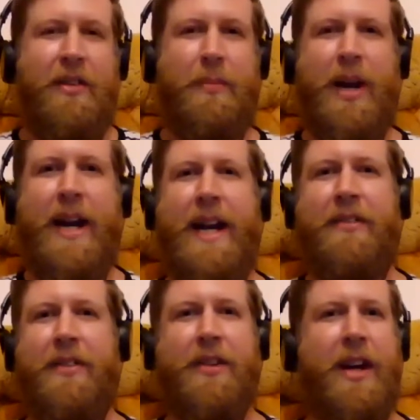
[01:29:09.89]
So the brain
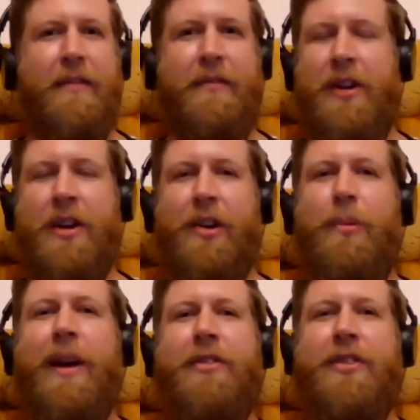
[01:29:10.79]
has this kind of
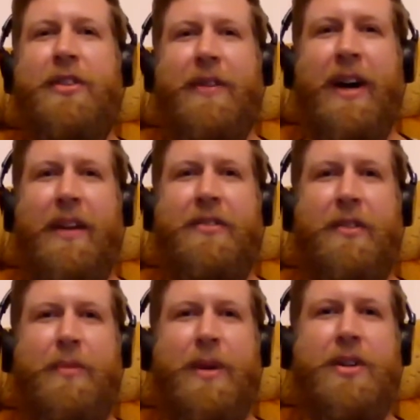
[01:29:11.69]
question to
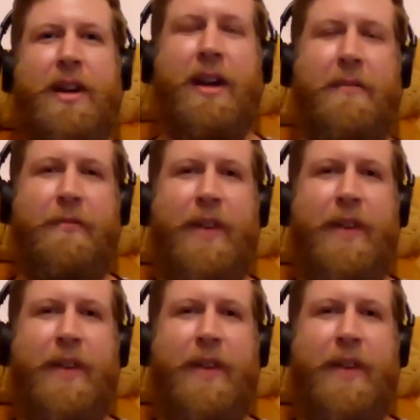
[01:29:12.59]
answer which um,